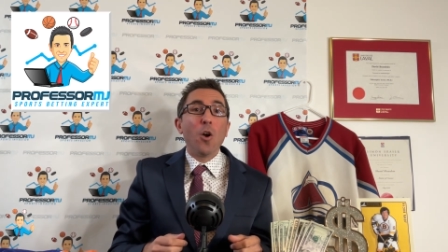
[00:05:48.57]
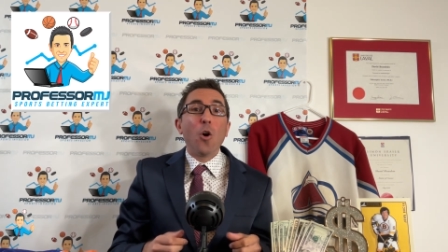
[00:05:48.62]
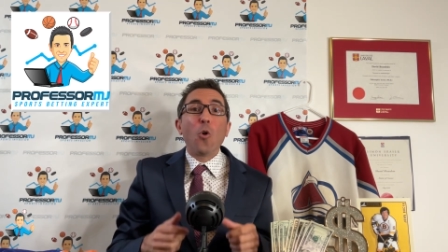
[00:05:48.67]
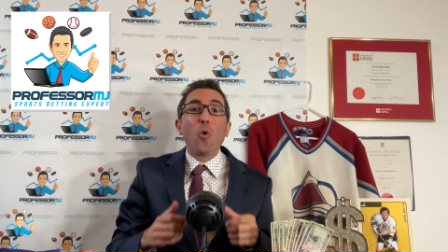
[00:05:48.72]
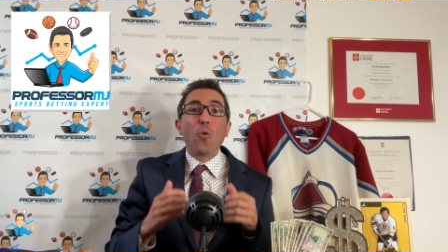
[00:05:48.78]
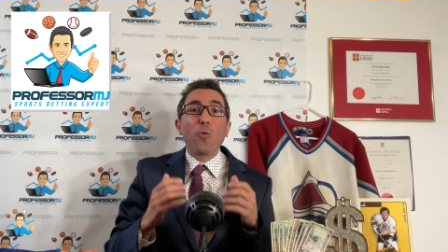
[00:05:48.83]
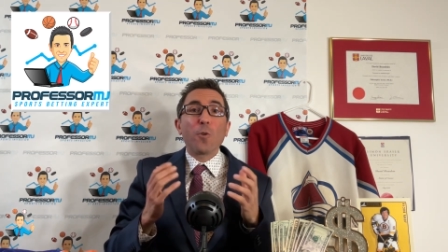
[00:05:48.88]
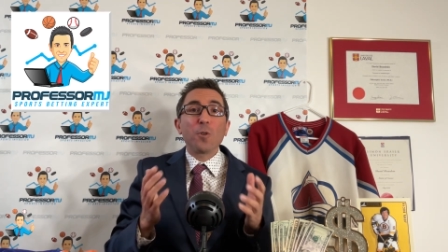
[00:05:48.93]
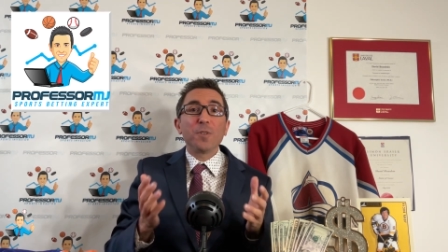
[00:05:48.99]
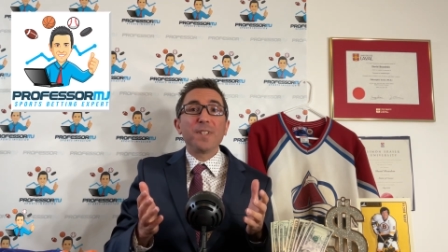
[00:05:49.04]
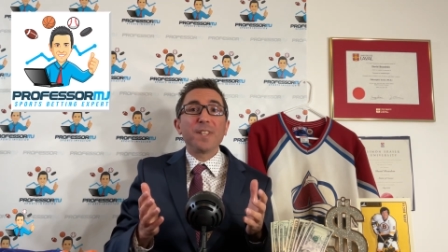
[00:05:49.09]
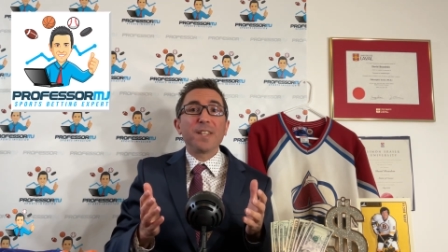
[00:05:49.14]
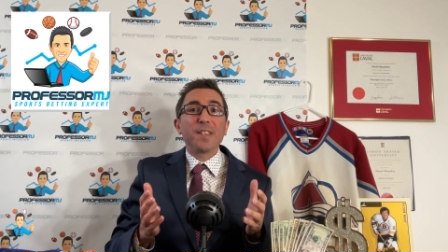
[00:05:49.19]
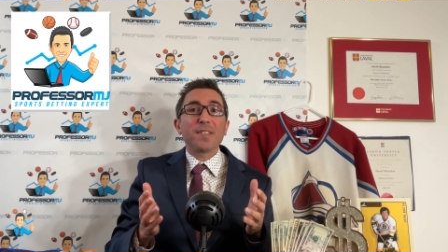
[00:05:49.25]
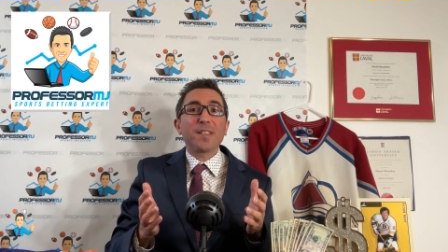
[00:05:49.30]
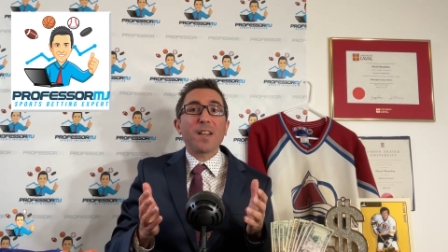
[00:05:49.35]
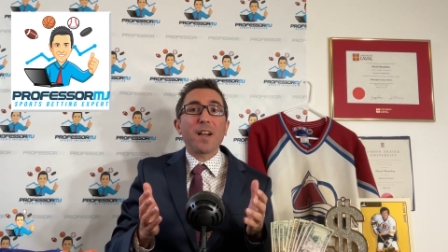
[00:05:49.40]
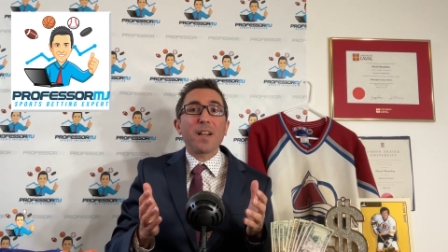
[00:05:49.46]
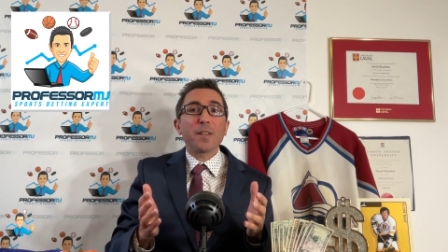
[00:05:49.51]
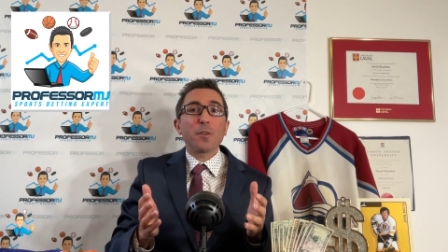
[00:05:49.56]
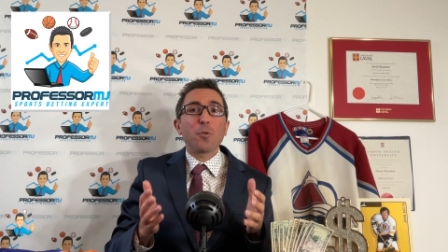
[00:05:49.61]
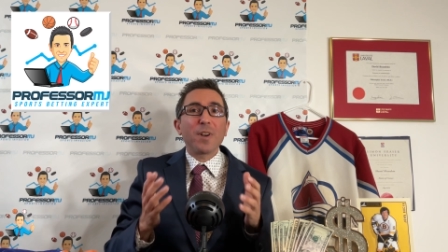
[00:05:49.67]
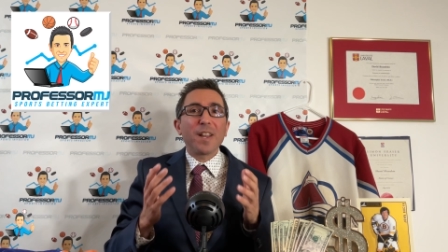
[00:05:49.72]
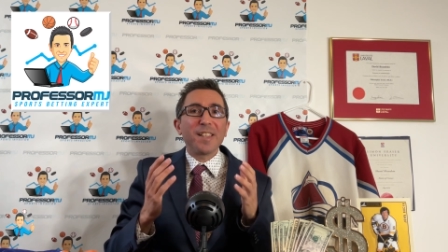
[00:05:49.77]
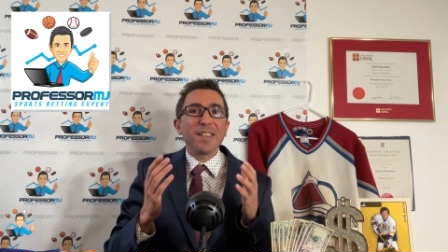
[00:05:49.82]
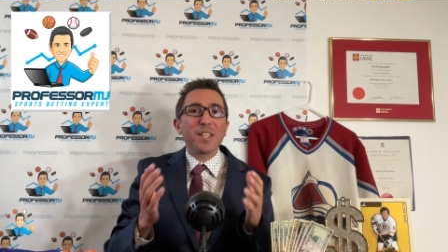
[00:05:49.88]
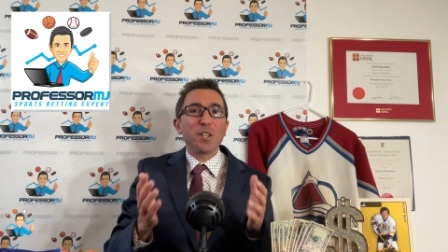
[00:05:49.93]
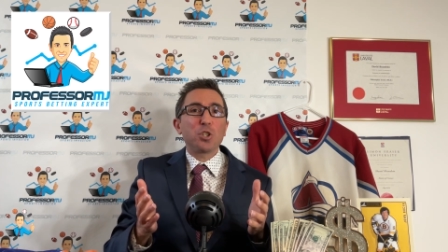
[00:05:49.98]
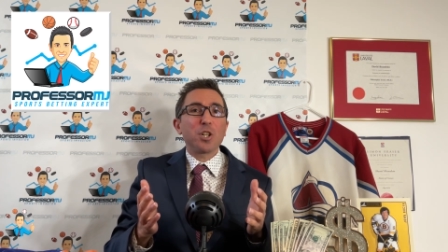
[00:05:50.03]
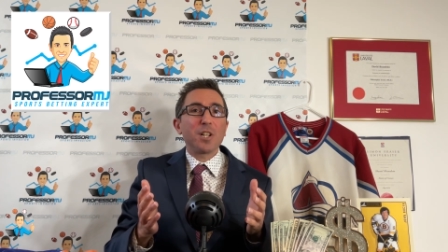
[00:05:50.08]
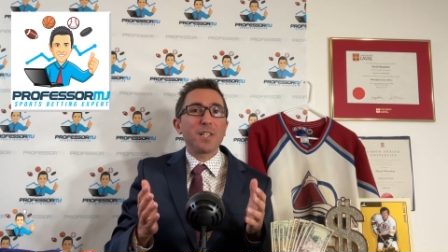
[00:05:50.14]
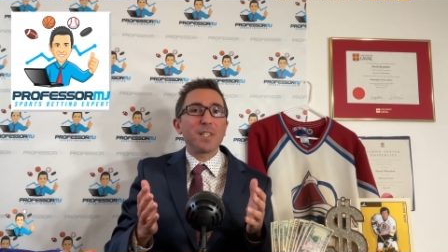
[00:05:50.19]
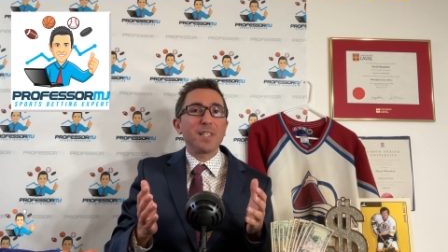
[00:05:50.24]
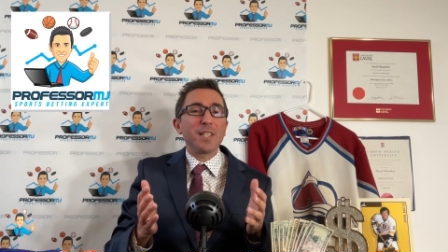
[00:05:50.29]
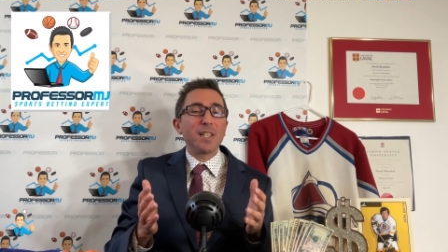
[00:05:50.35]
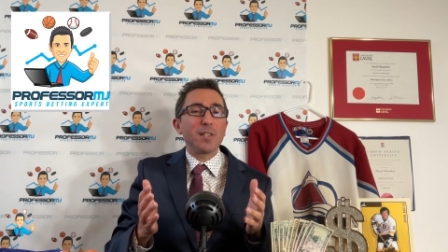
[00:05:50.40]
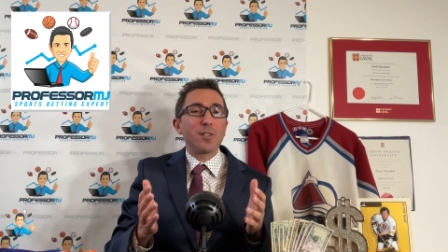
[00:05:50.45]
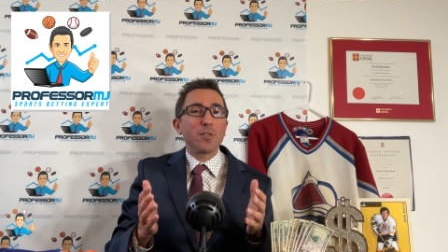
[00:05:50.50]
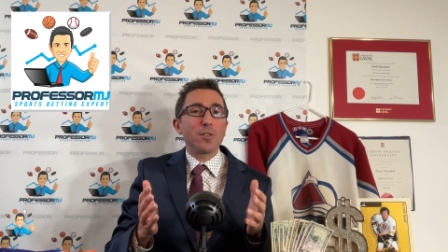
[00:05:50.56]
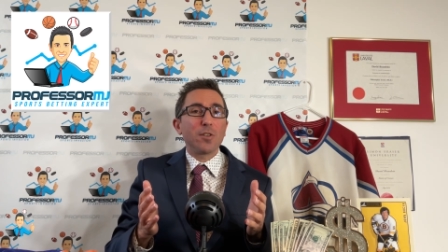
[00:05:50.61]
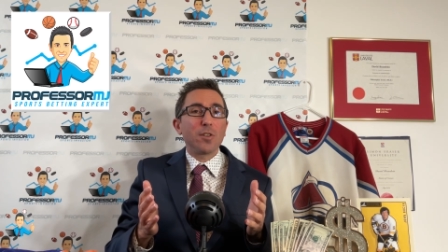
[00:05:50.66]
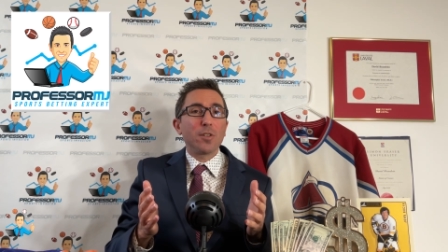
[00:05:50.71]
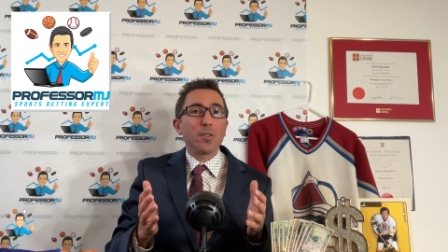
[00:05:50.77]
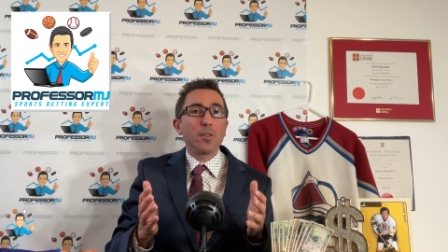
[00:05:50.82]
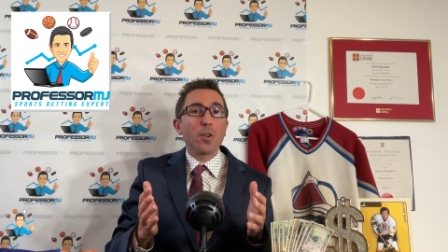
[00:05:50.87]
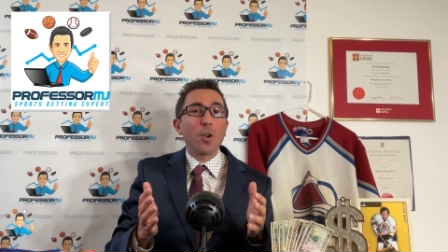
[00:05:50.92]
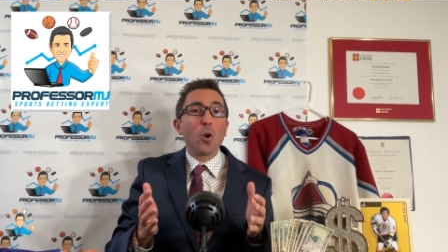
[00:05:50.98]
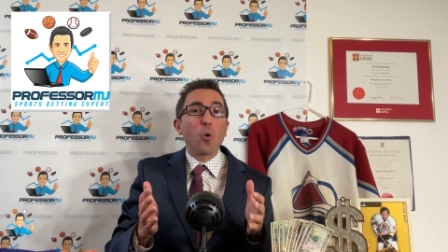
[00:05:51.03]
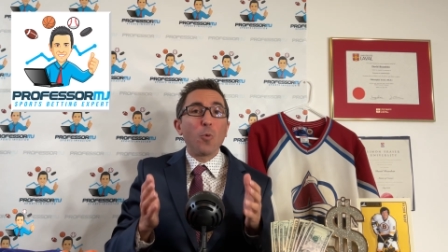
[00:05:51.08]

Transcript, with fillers: Over the entire NHL season,